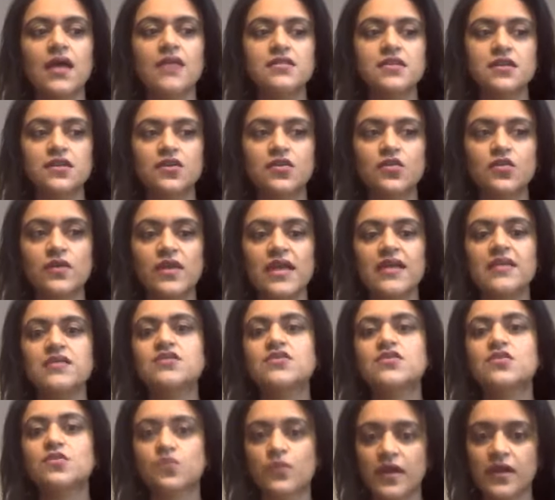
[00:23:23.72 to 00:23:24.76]
to
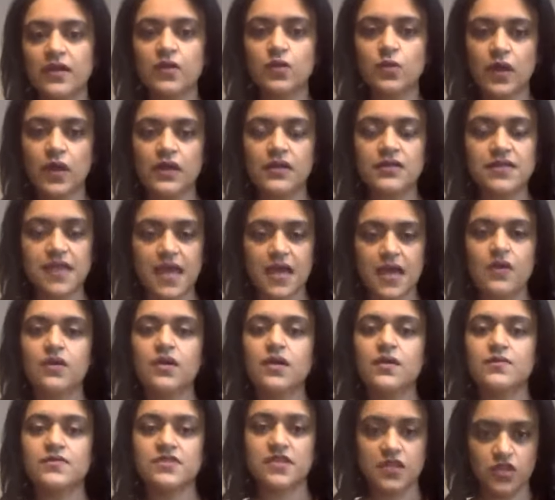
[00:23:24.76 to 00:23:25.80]
create the real world
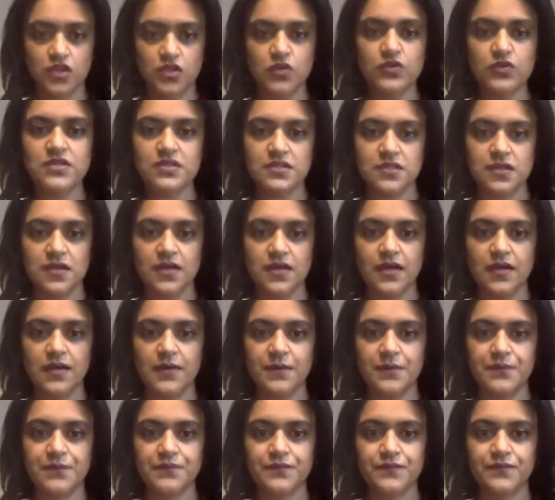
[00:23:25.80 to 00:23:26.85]
outcomes that you desire.
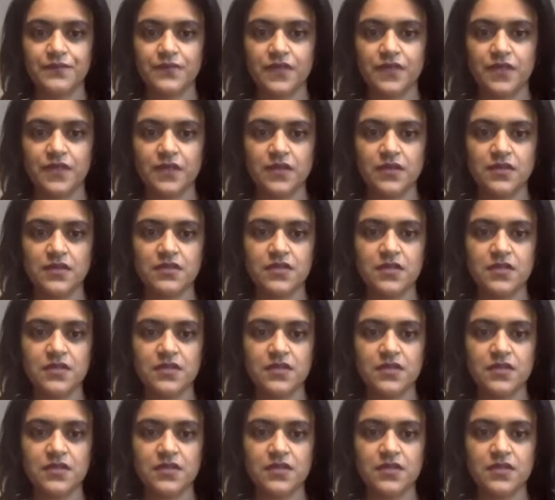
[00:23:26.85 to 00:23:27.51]
So